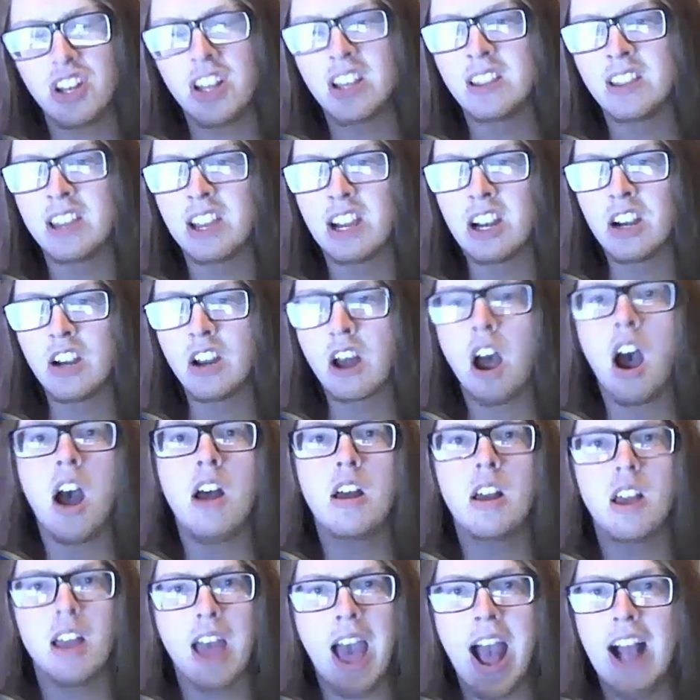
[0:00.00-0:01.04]
there
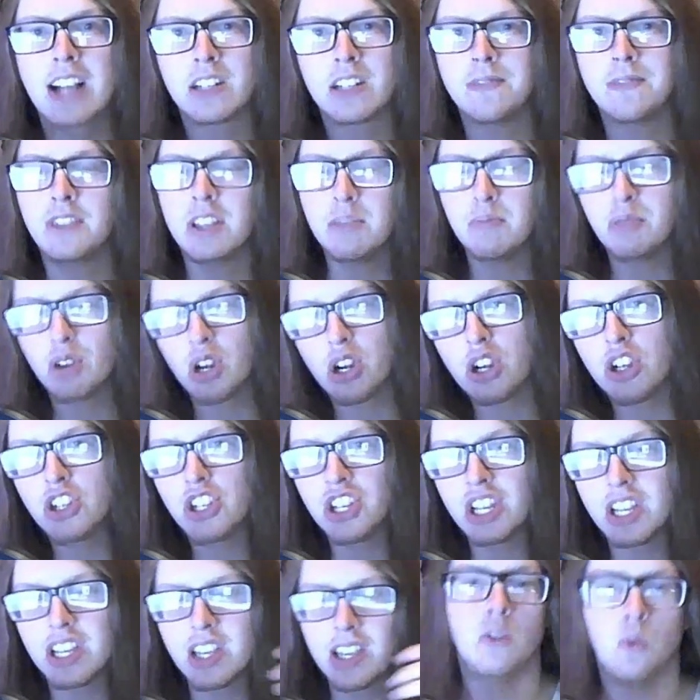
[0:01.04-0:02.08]
not actively
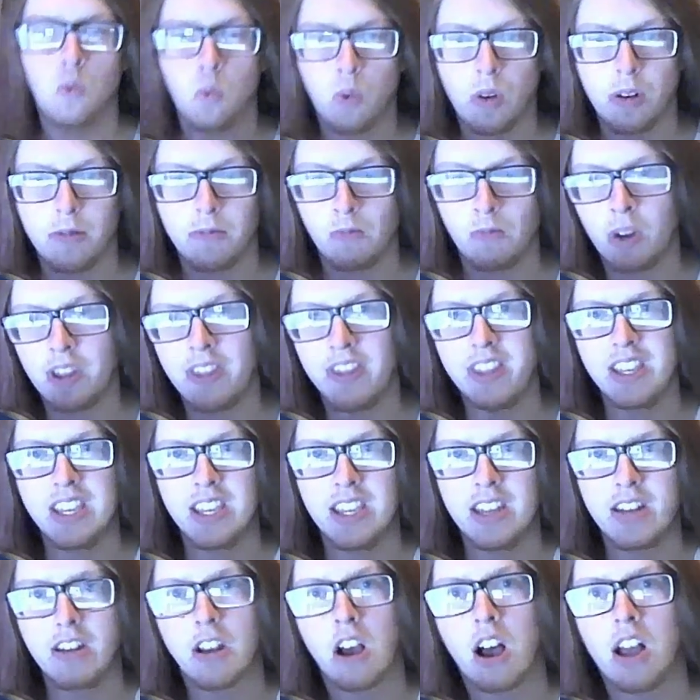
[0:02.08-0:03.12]
purging, when
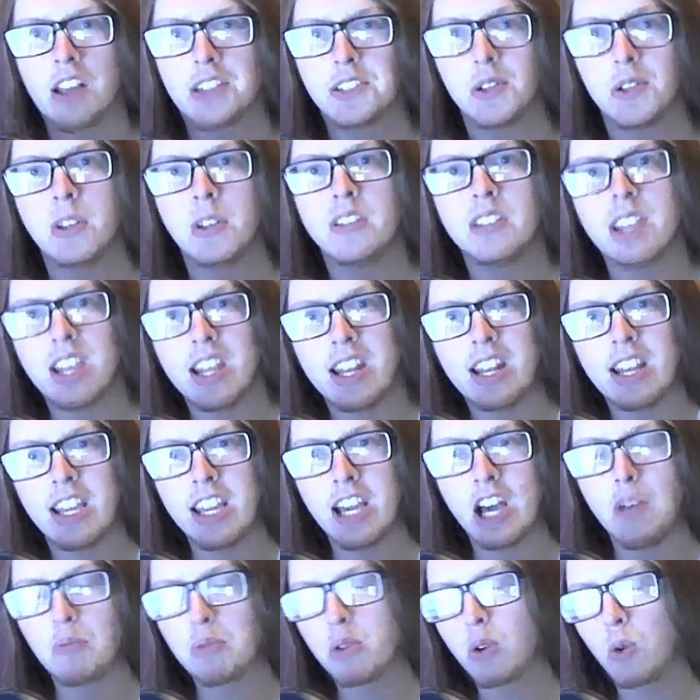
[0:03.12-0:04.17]
the nozzle is heating
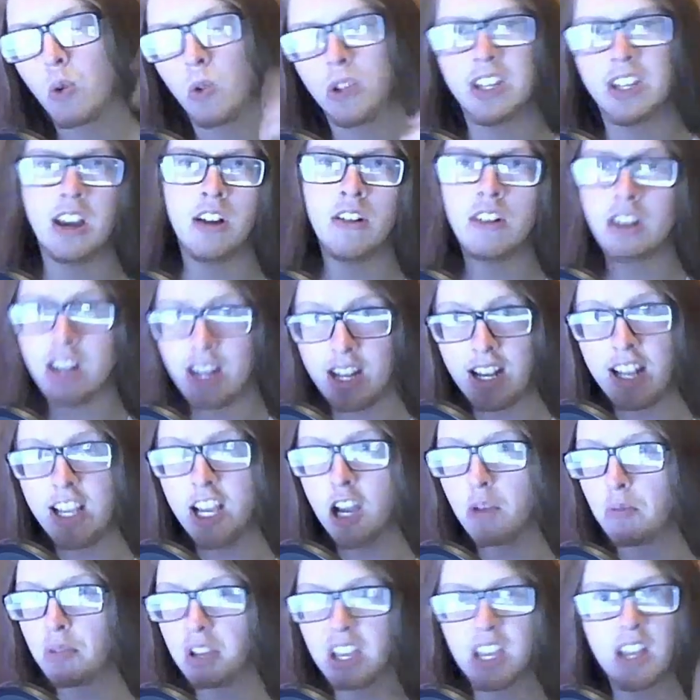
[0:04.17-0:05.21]
up, cooling down, heating
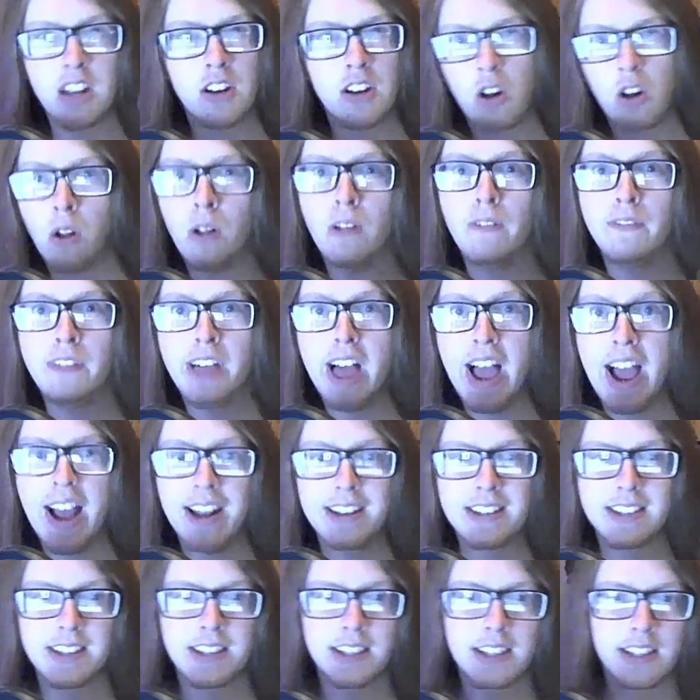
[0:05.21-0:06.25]
up again, and all of
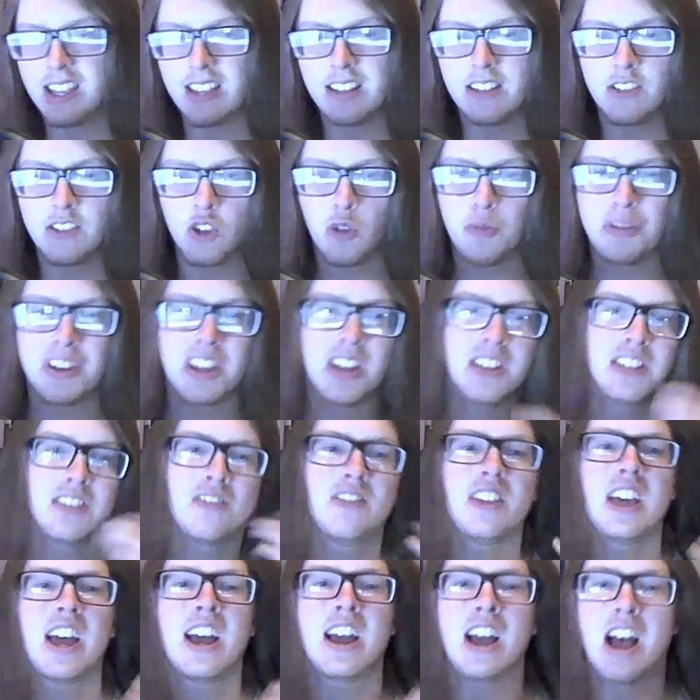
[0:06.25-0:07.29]
that. So because of
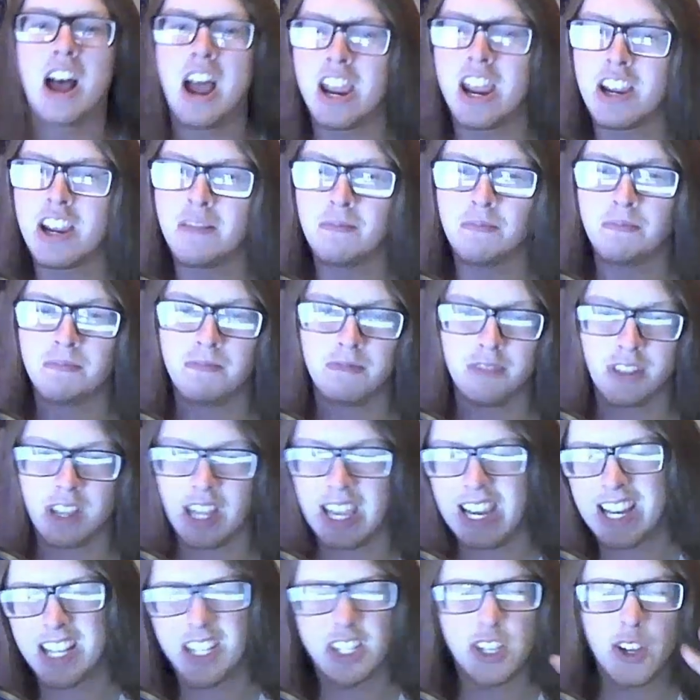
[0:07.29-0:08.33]
that, I am
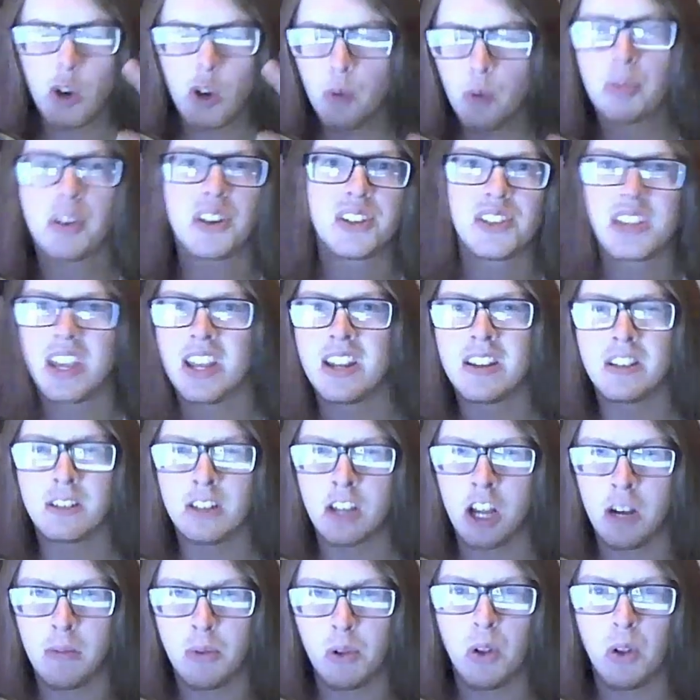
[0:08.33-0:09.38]
like 2%
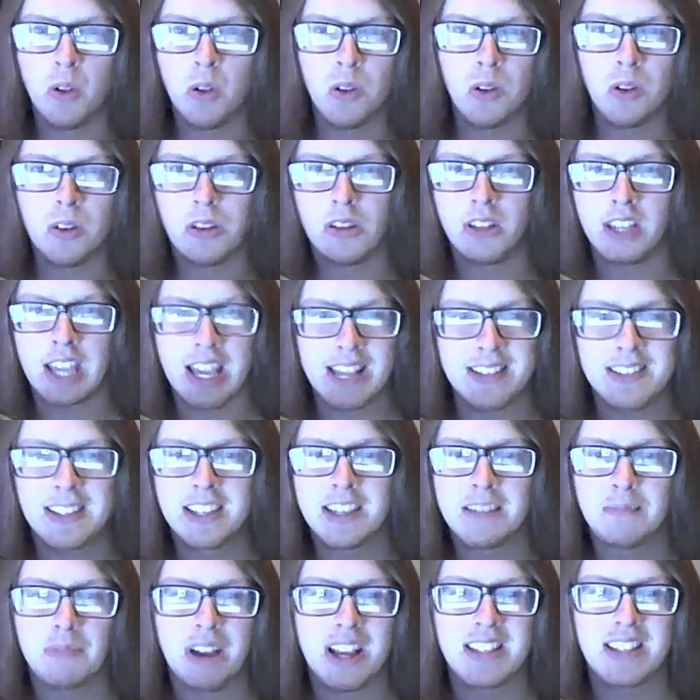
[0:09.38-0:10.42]
double
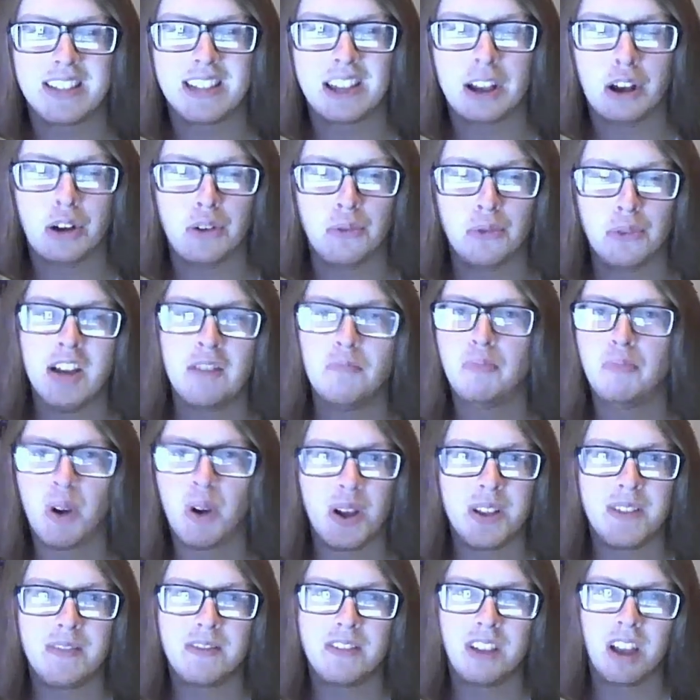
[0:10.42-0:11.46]
guessing myself,
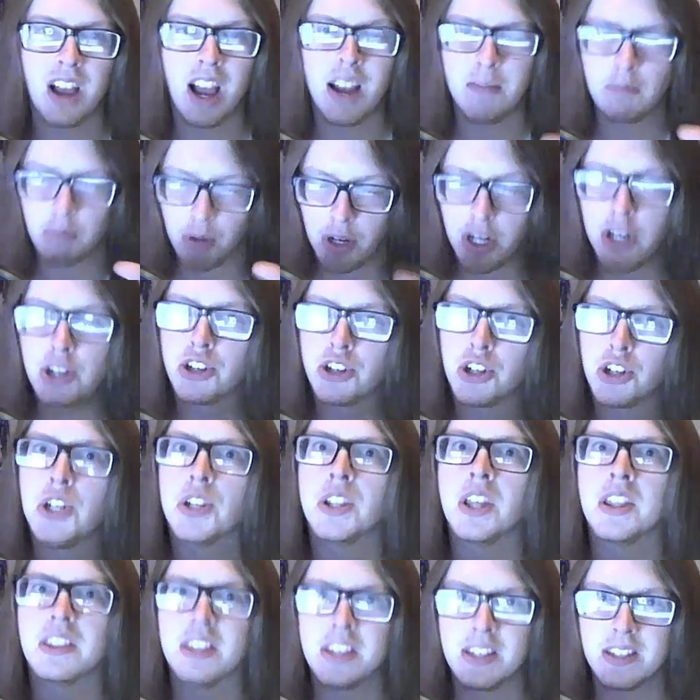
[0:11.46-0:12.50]
but I'm pretty sure
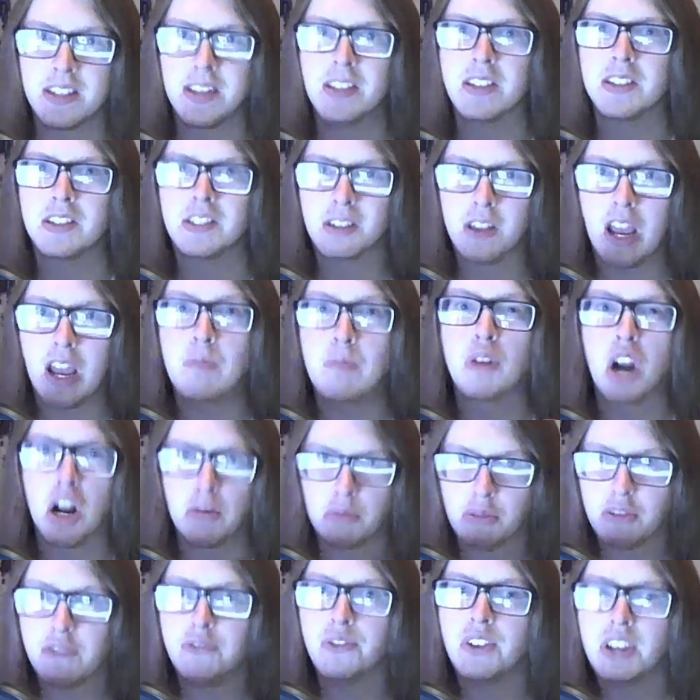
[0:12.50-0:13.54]
that this is a
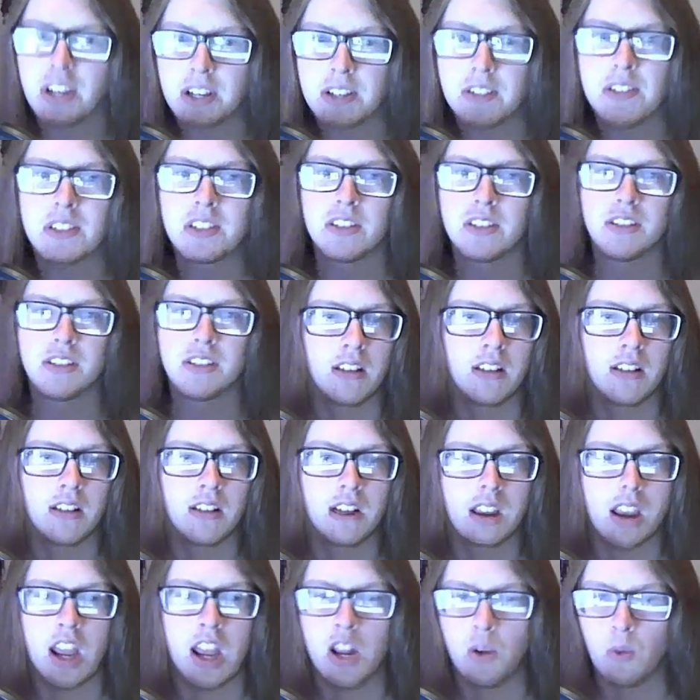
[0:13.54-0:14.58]
proper fix.
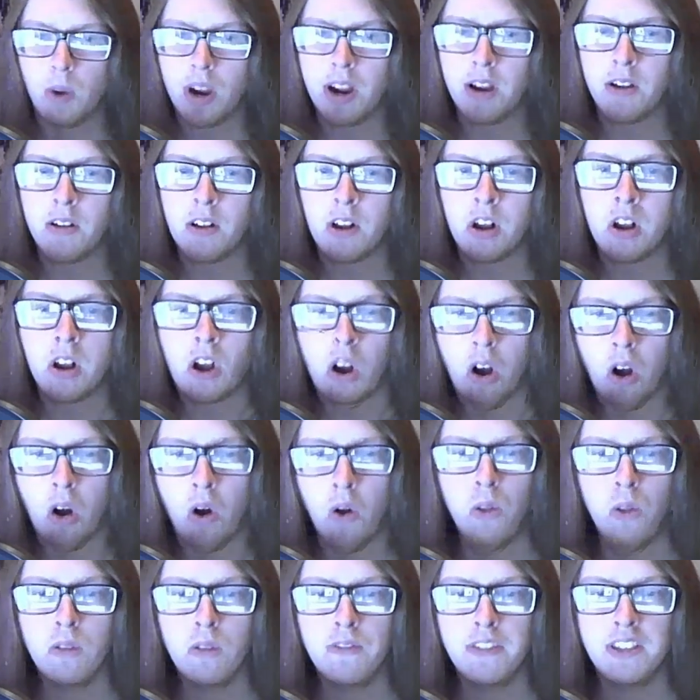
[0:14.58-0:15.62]
Anyway,
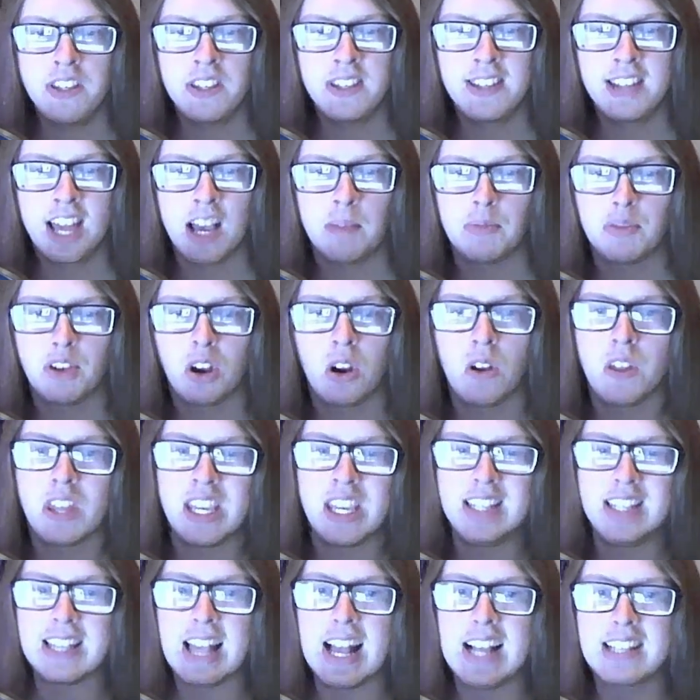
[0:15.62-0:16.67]
all of the steps are the
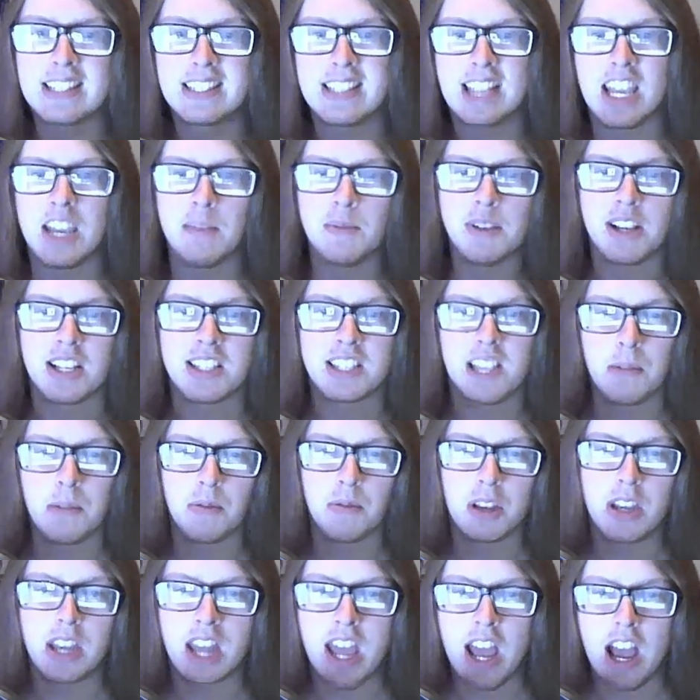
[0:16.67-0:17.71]
exact same,
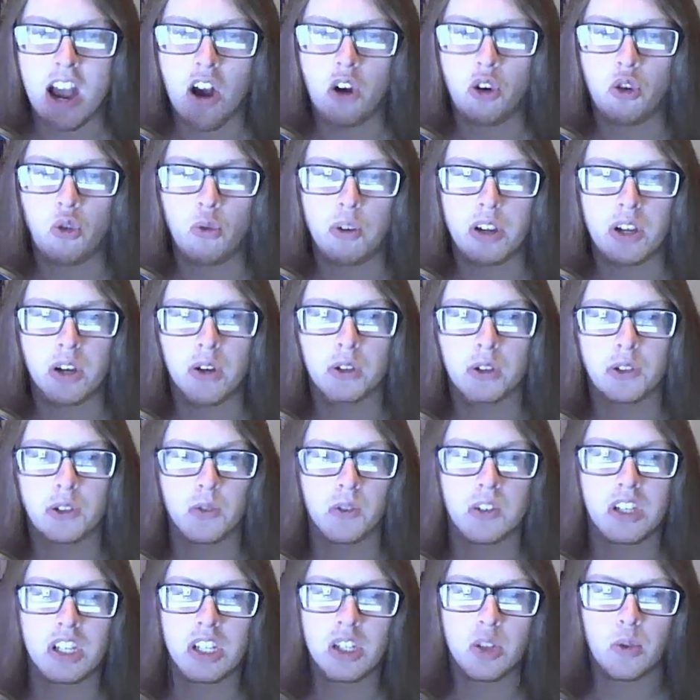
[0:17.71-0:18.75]
except now we also
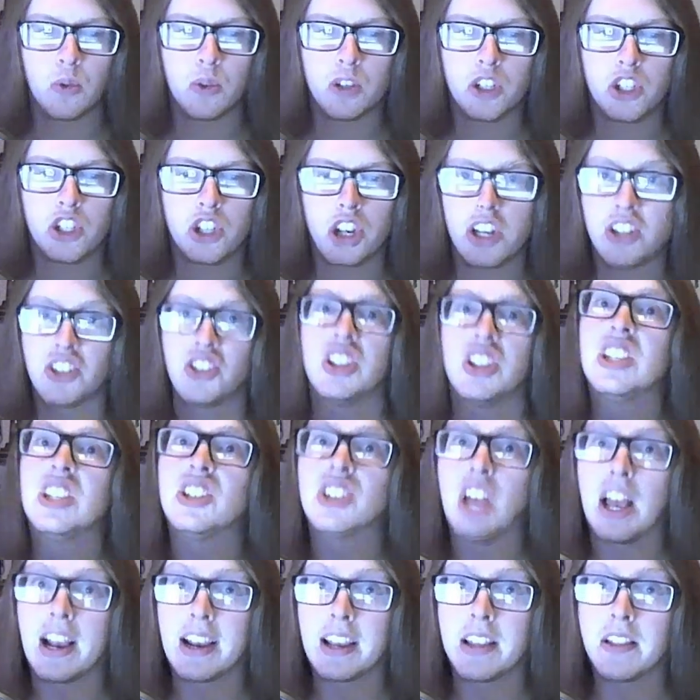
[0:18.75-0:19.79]
need to adjust the
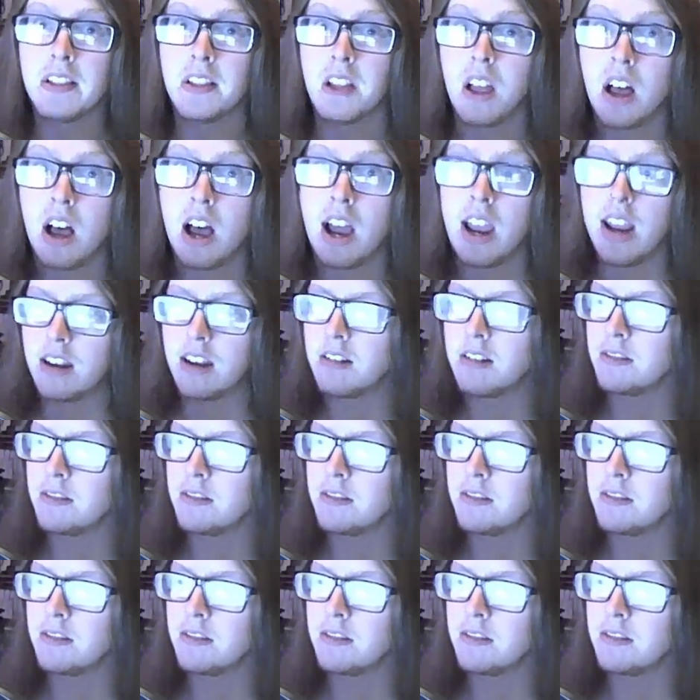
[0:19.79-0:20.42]
second line.